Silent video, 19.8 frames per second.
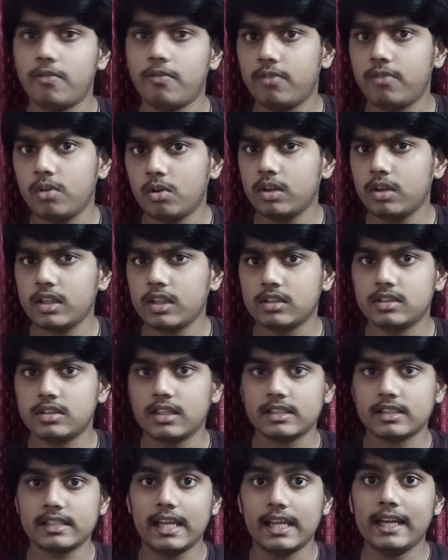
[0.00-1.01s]
A float is
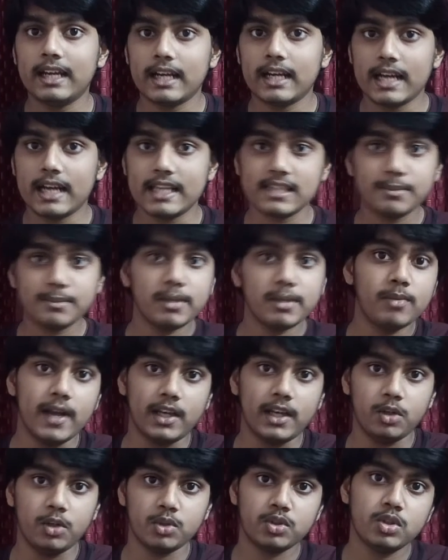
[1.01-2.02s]
just like decimal
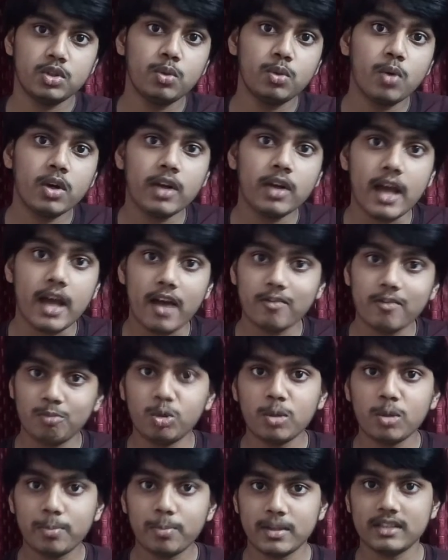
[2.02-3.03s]
values. You want to have
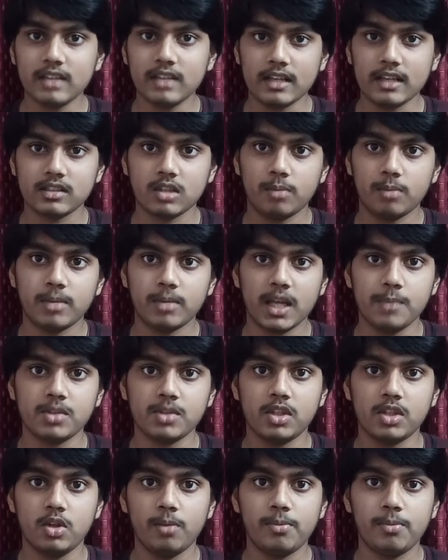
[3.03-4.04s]
more precise
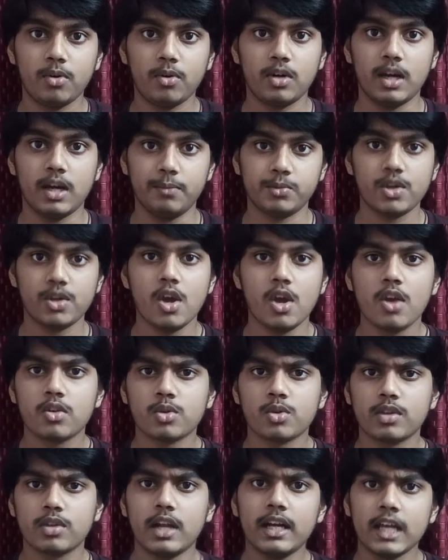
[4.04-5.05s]
sometimes in your programs,
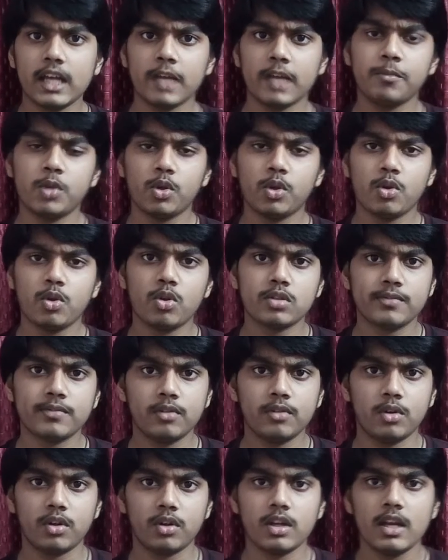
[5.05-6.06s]
so that time you use
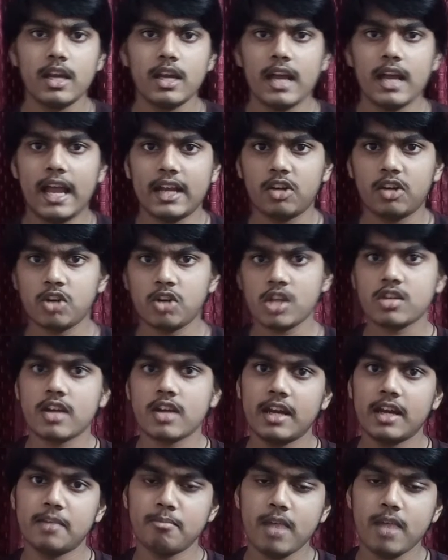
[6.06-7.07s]
float. I can just
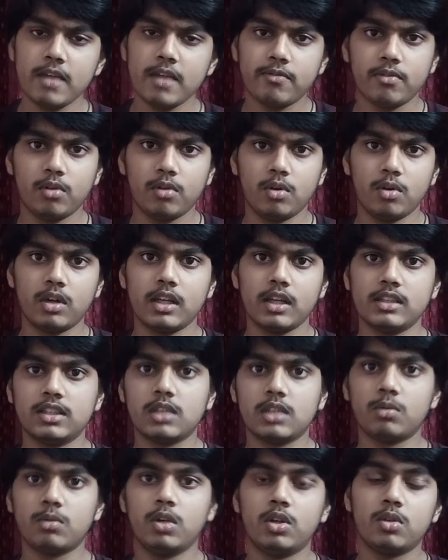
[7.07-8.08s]
write my float is
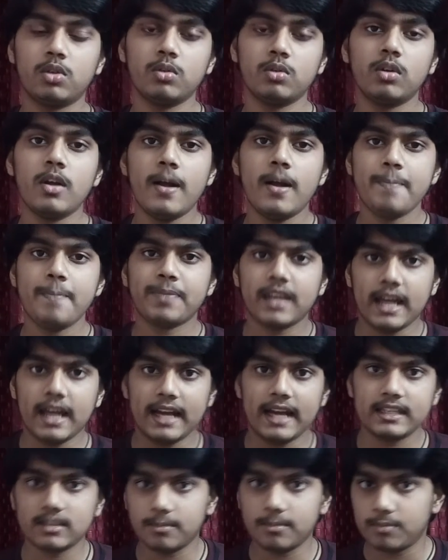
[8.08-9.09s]
equal to
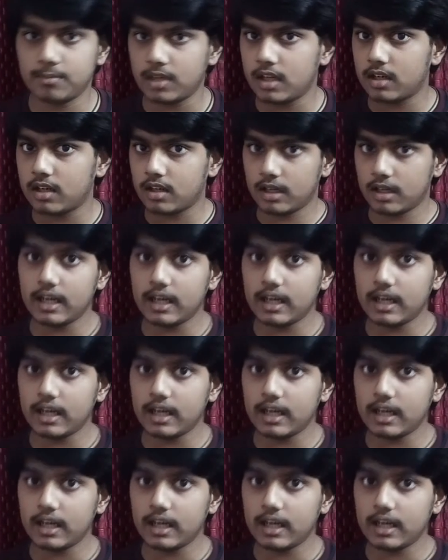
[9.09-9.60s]
and some